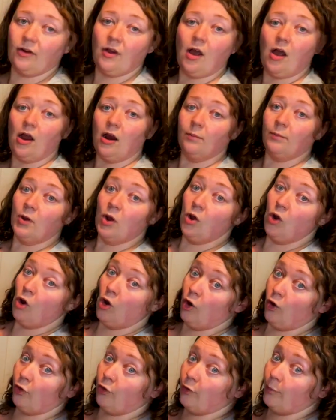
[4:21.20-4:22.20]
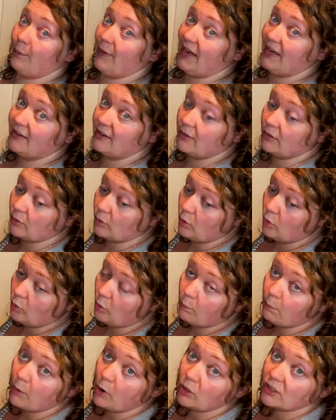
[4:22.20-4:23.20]
harp, or they're bending their whole
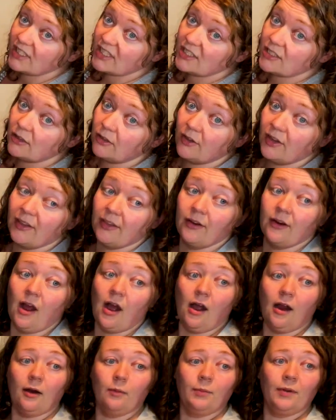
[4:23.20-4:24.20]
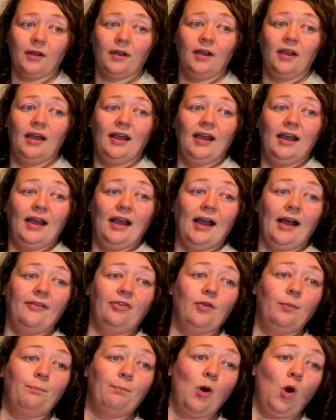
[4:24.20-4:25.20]
body to look at their harp. And
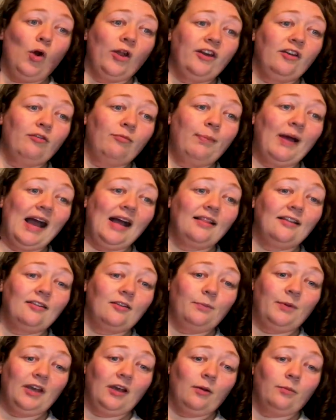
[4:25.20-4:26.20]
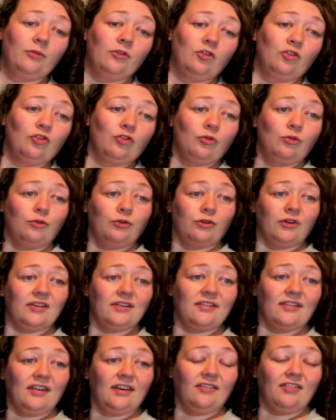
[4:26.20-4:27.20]
the point of balance becomes the shoulder
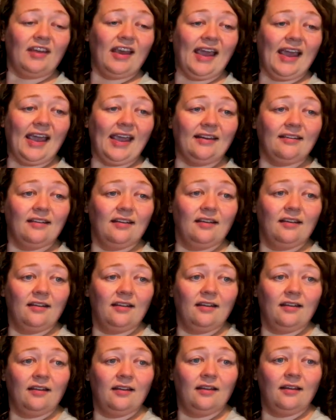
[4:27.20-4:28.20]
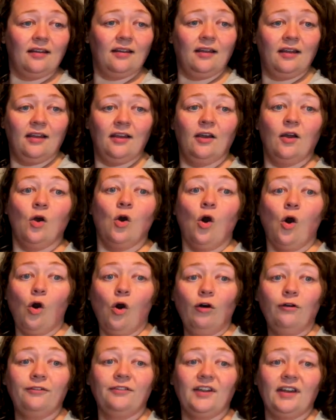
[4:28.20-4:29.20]
instead of the head.
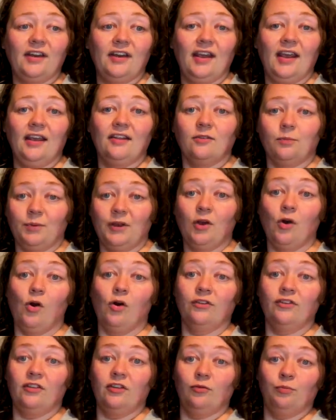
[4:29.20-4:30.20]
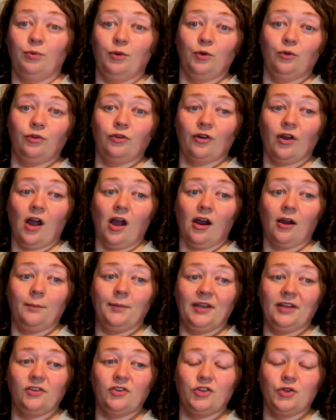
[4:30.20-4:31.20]
Often it's because they've pulled their harp
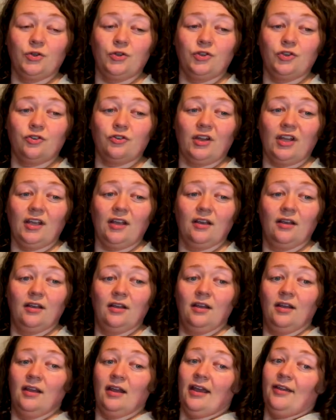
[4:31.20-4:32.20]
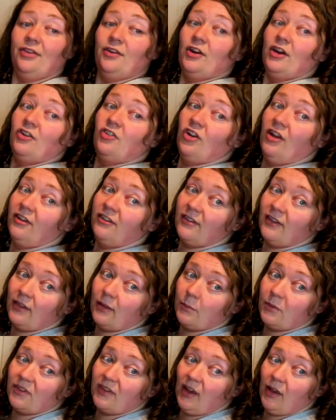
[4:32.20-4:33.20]
in too straight and they're adjusting
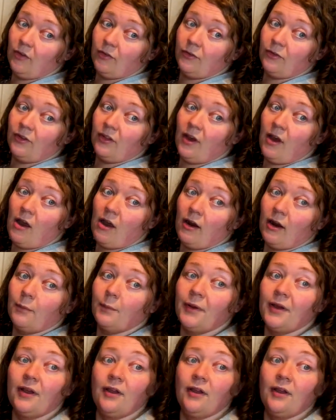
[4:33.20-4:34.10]
themselves to the harp.